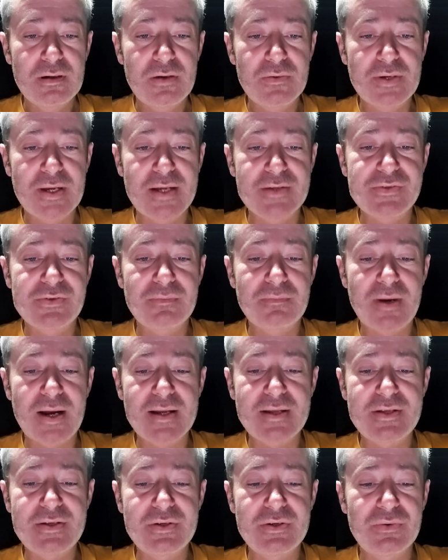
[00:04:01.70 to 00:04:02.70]
Okay, so
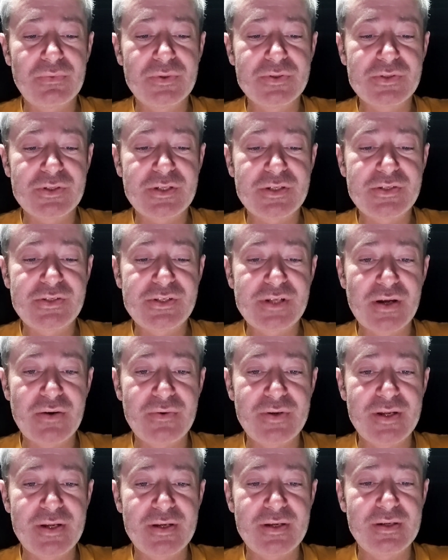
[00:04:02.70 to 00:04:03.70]
Mike Hill was a
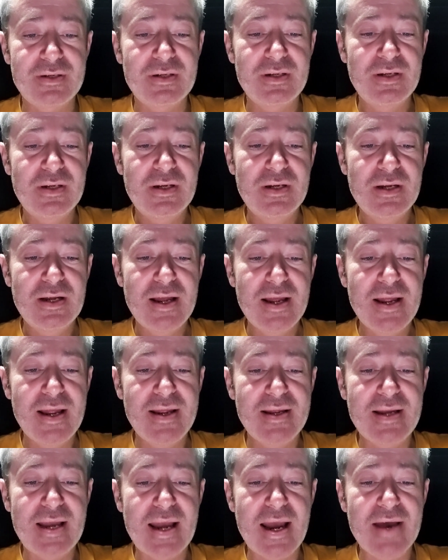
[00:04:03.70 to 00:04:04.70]
custodian
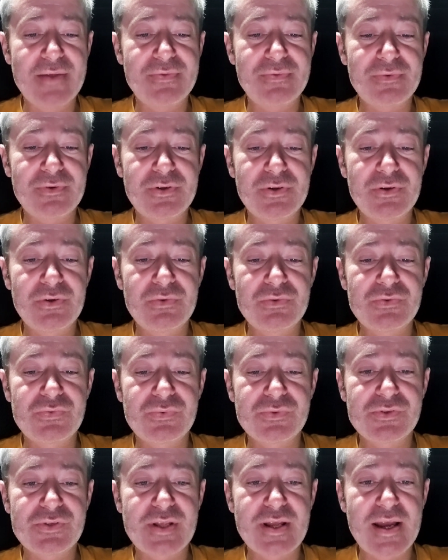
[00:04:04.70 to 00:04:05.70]
and Catherine Koonce
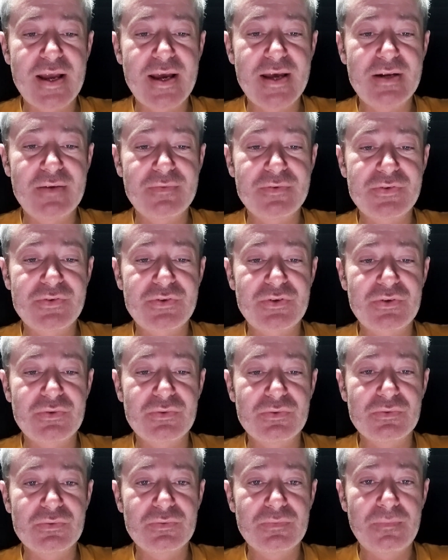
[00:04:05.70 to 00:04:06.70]
was the head of the
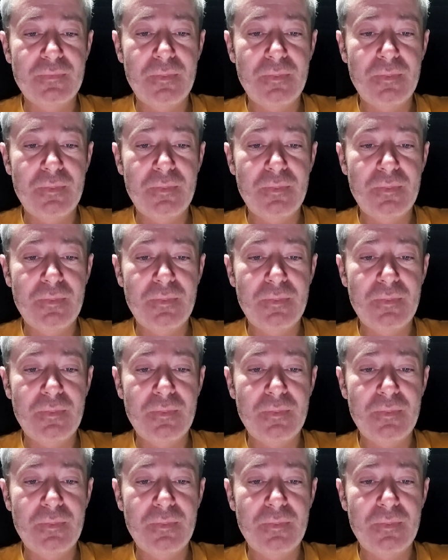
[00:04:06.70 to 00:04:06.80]
school.